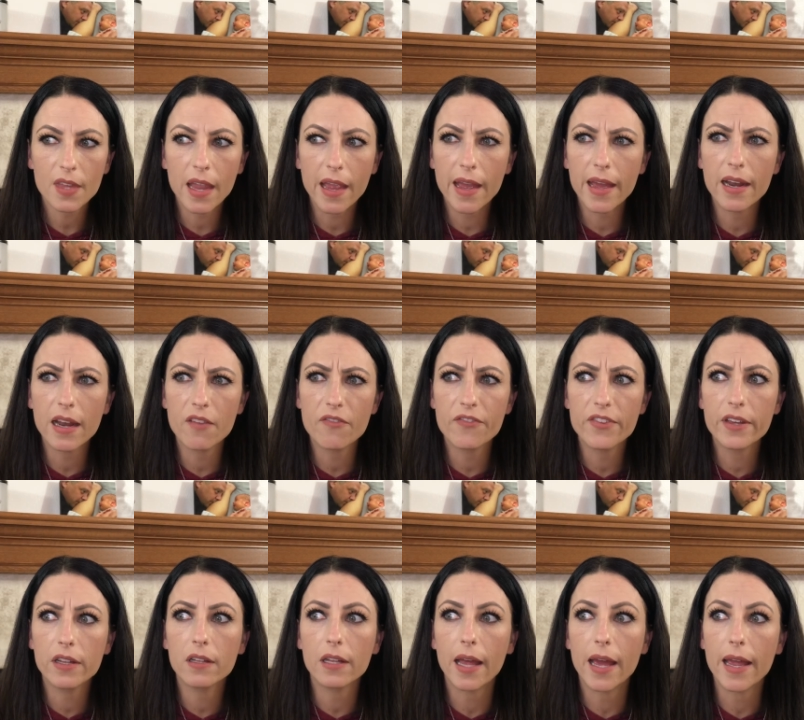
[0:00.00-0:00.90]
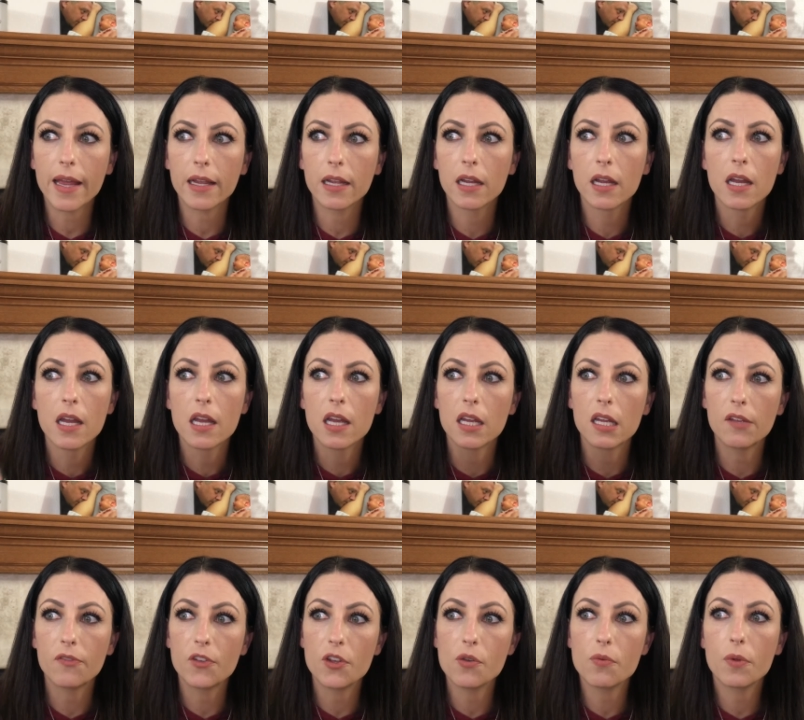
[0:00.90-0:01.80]
And I feel like
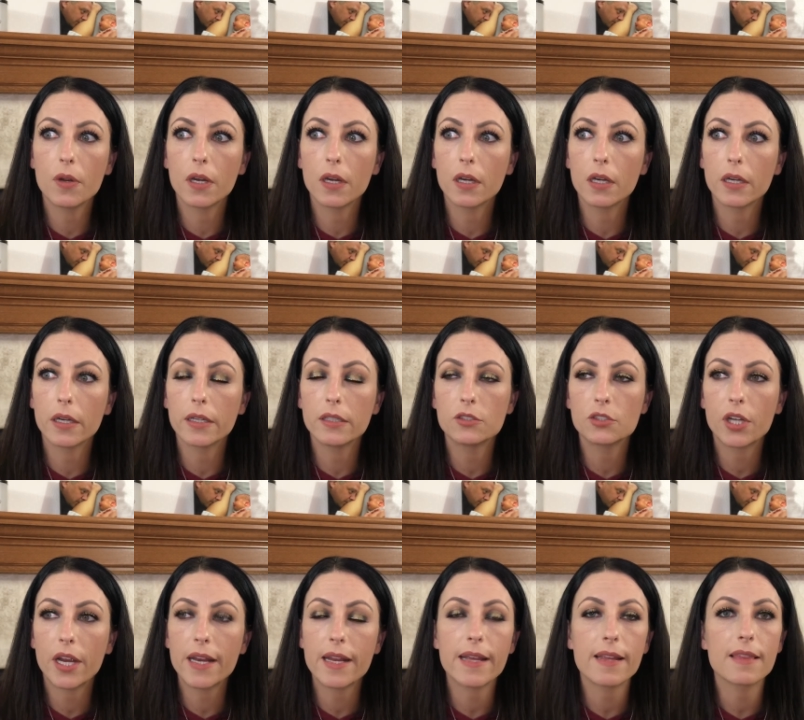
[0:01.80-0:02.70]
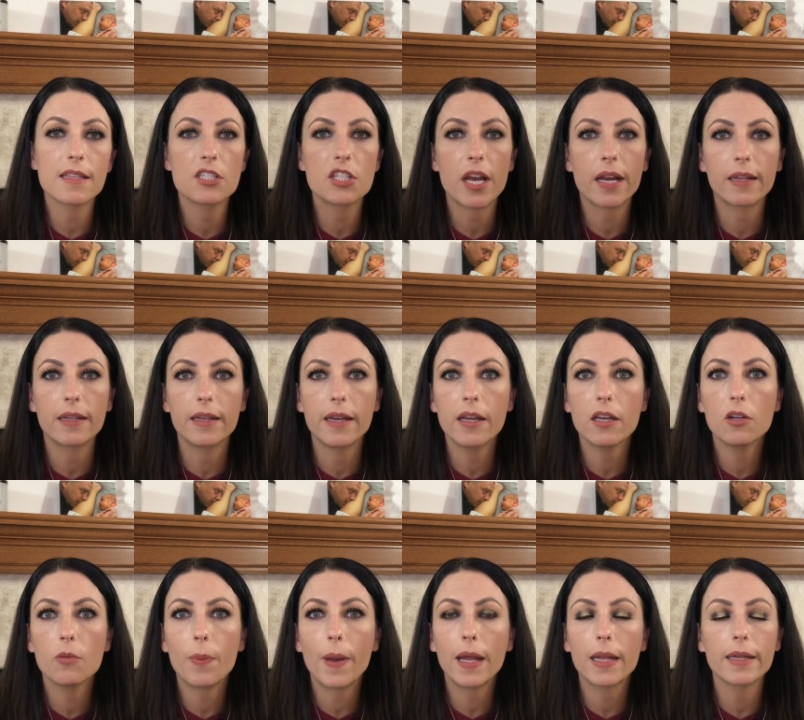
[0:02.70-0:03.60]
if you were trying to get the Jaclyn
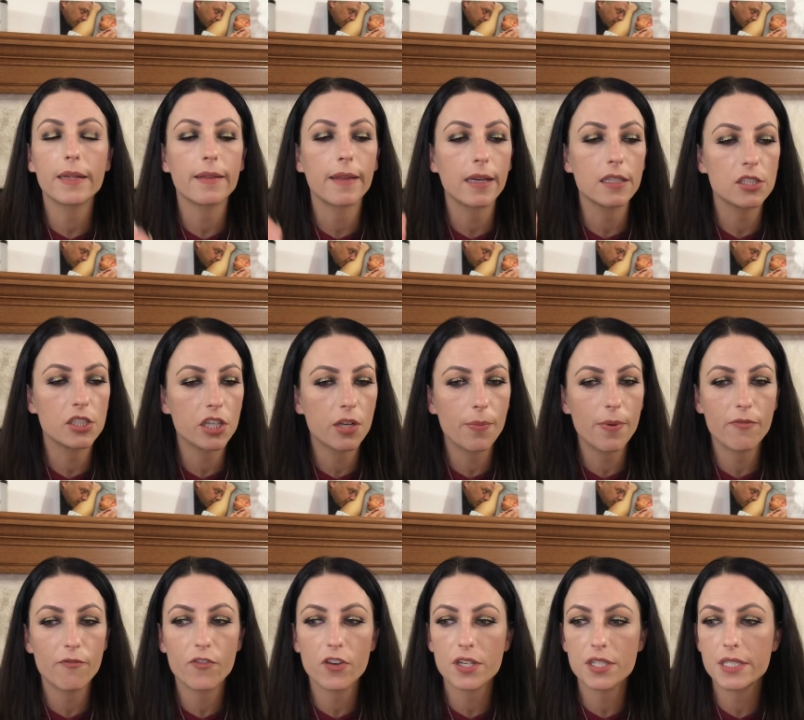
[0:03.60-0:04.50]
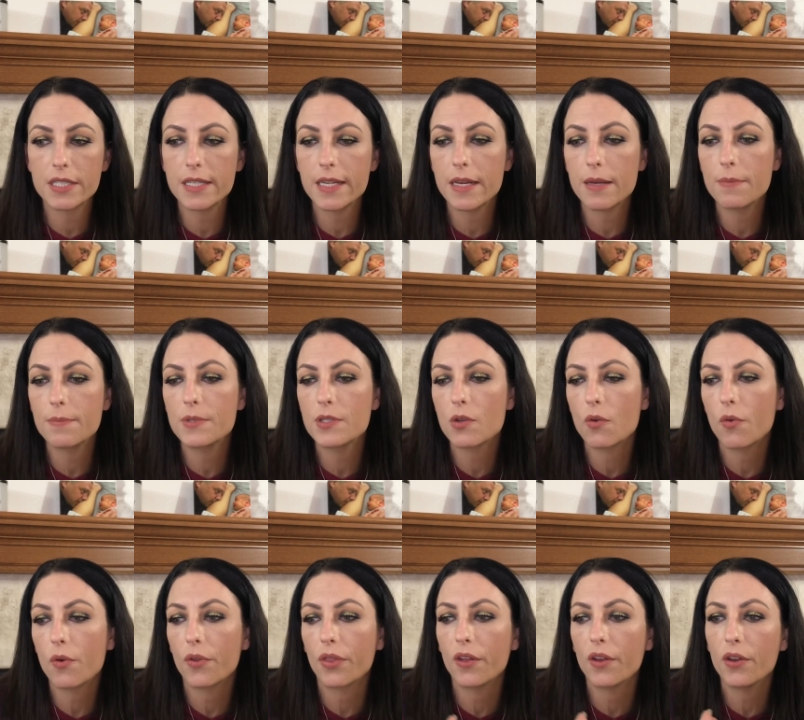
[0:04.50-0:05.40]
Hill palette, that should have been first dibs,
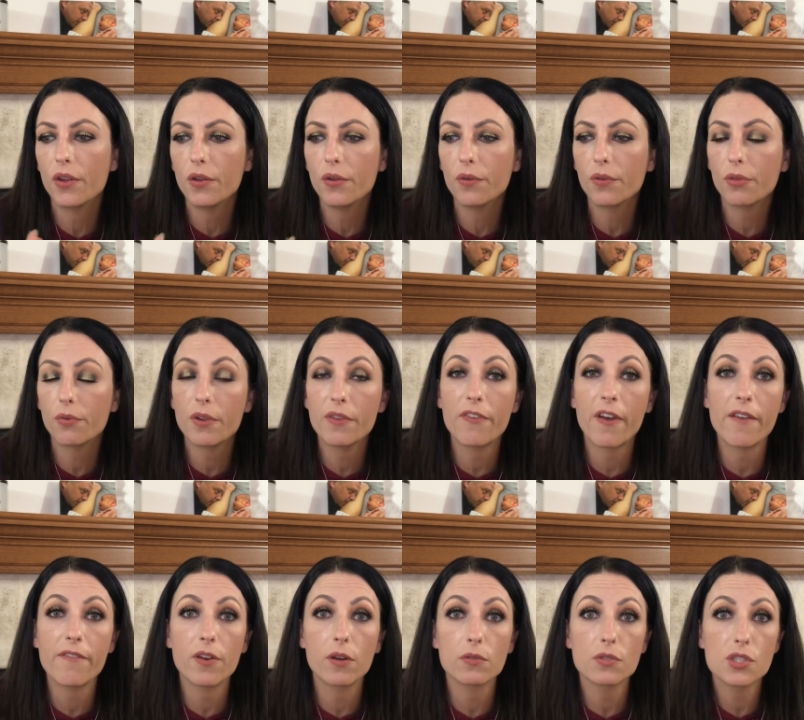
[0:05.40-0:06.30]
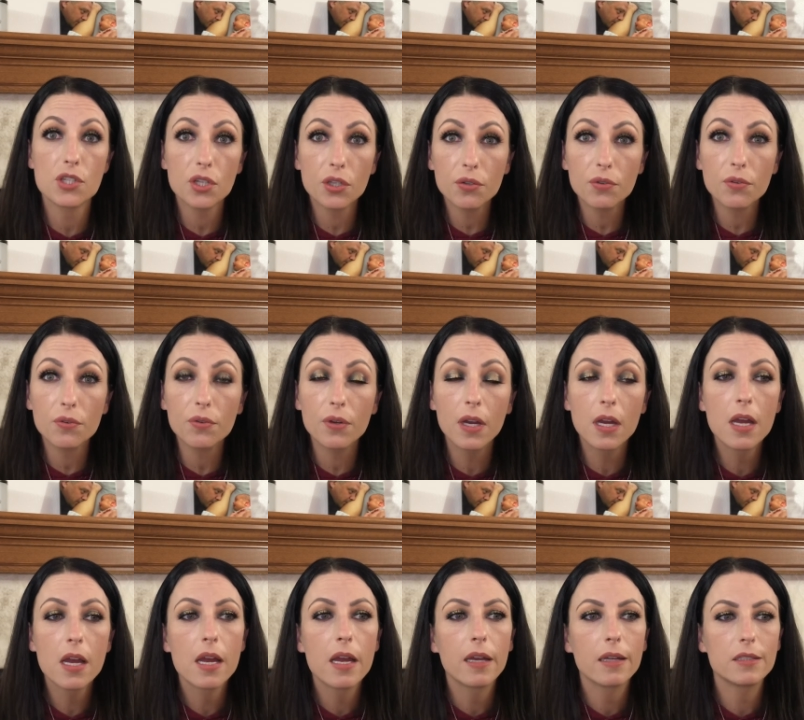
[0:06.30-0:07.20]
or the new 3502,
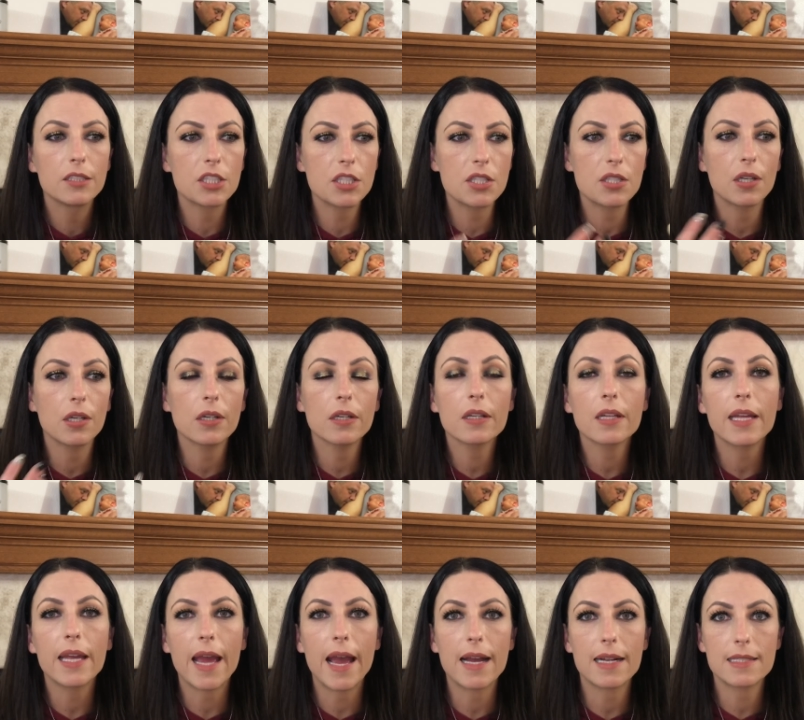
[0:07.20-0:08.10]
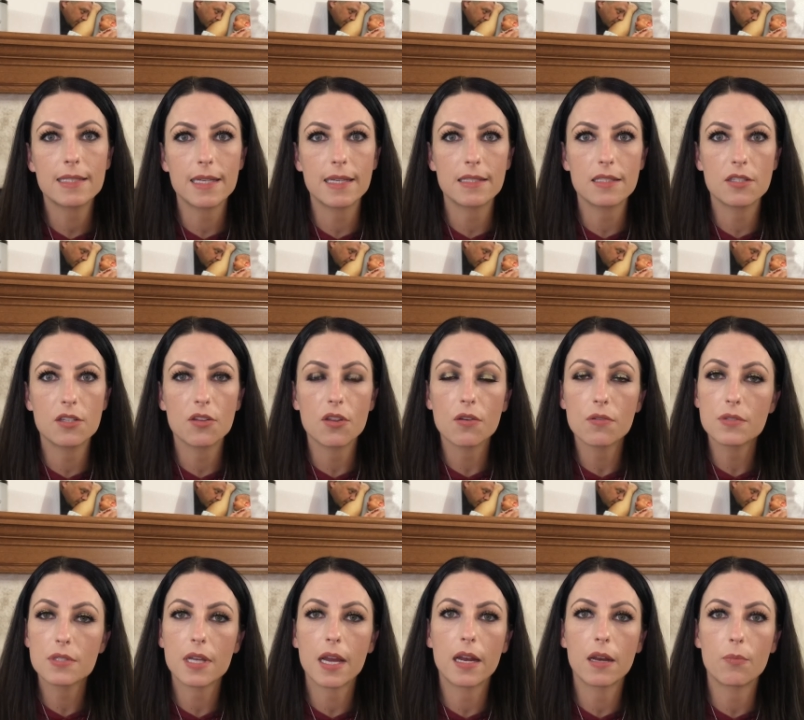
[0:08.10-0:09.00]
just early access to
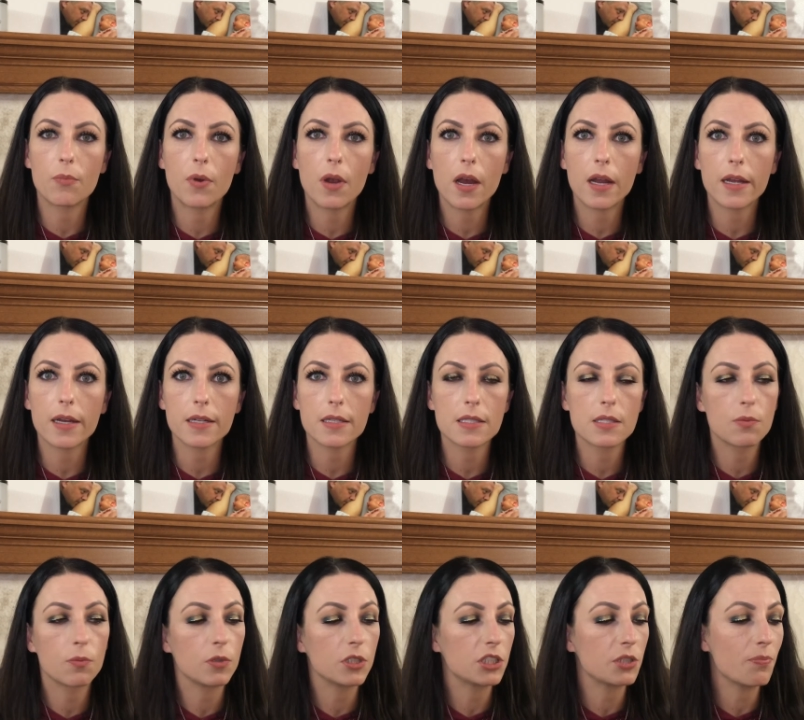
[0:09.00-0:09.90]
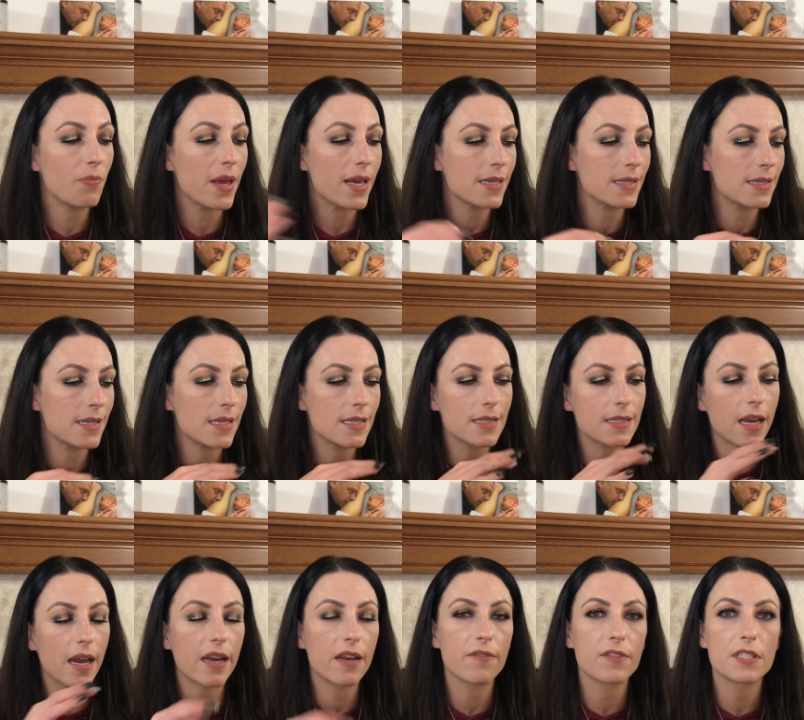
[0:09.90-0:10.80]
those kind of products, which makes this
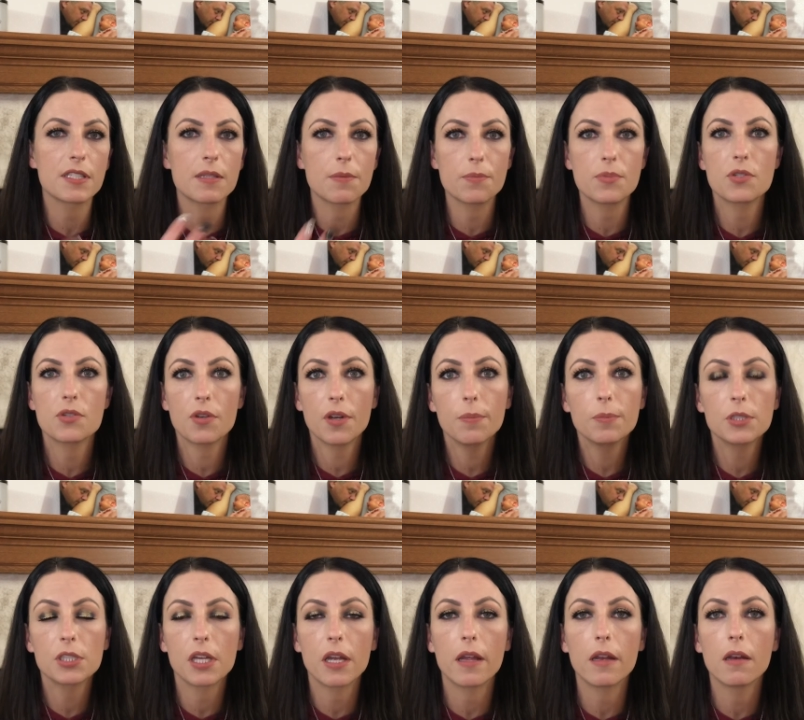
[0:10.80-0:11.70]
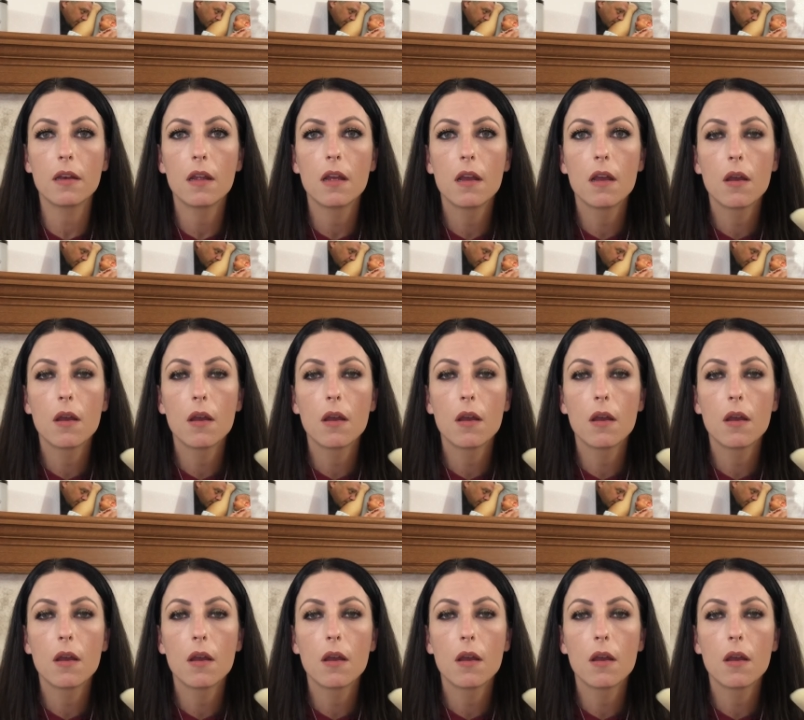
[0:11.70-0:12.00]
kind of a subscription